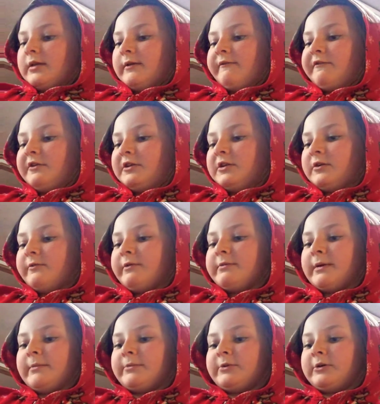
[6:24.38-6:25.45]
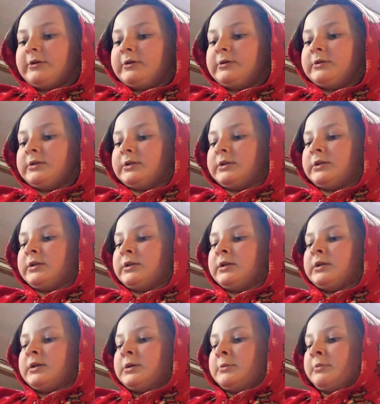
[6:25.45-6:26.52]
If you don't remember
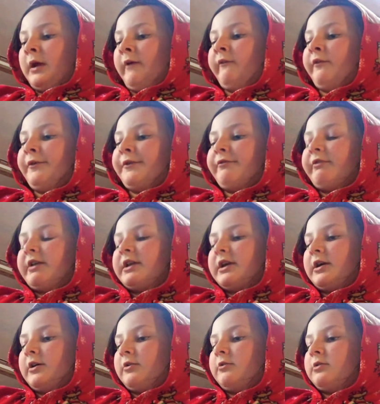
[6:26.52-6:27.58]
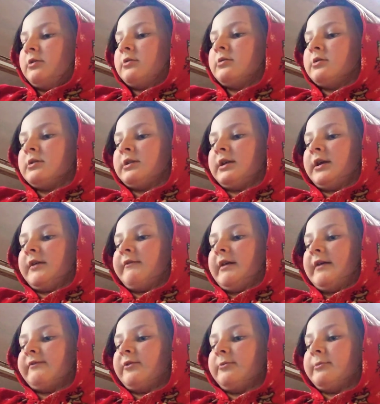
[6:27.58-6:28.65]
my first video that I've
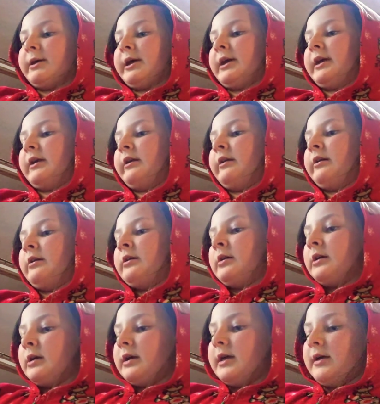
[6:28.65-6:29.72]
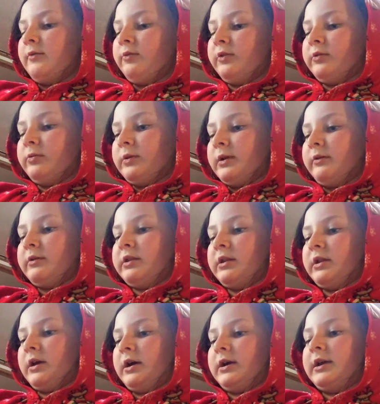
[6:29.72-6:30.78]
ever made, it was when I was
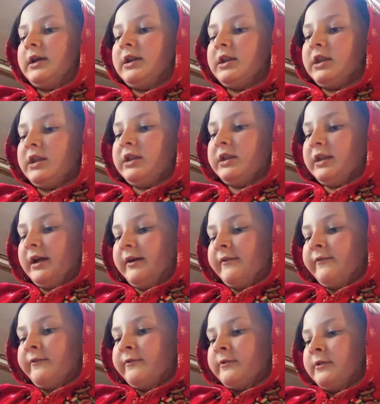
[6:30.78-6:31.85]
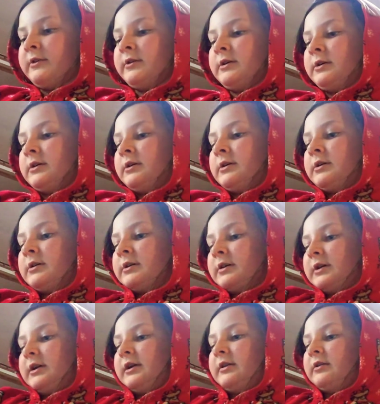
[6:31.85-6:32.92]
talking to stuff.
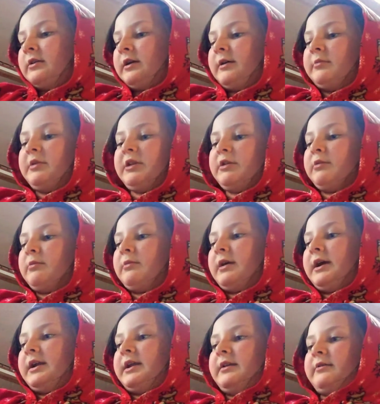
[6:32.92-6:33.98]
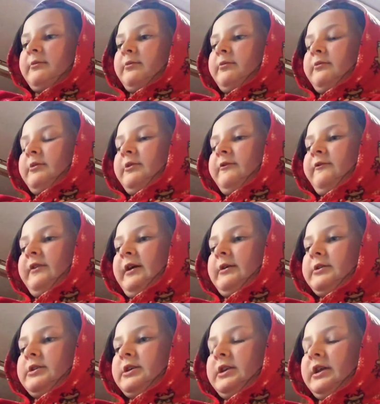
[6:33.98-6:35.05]
And I'm just adding more
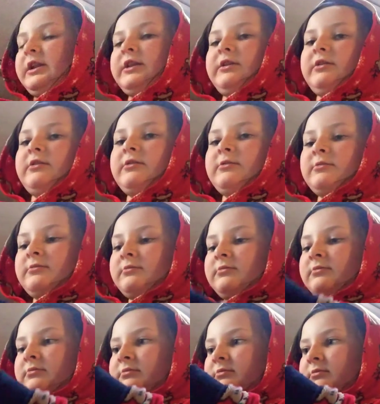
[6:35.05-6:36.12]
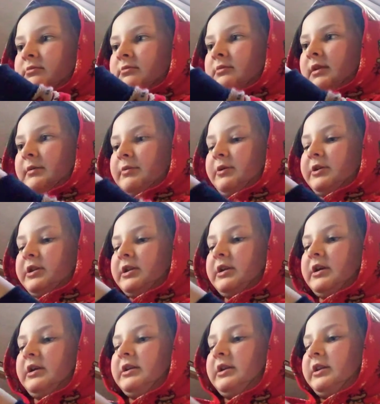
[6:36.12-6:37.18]
flour to this. I'm
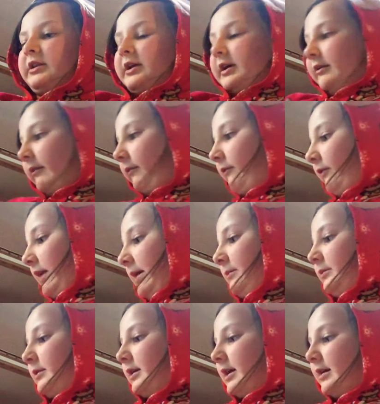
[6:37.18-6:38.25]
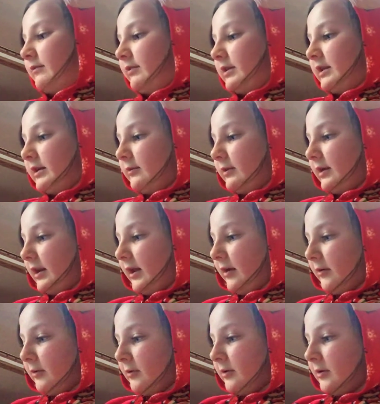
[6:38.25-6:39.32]
personally just adding flour to everything right
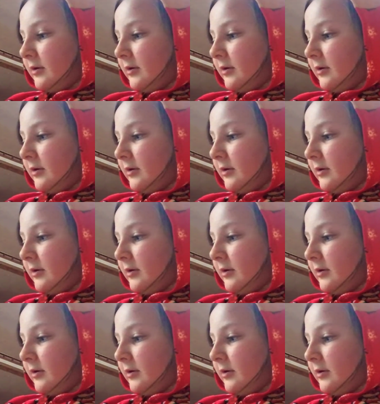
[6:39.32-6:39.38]
now.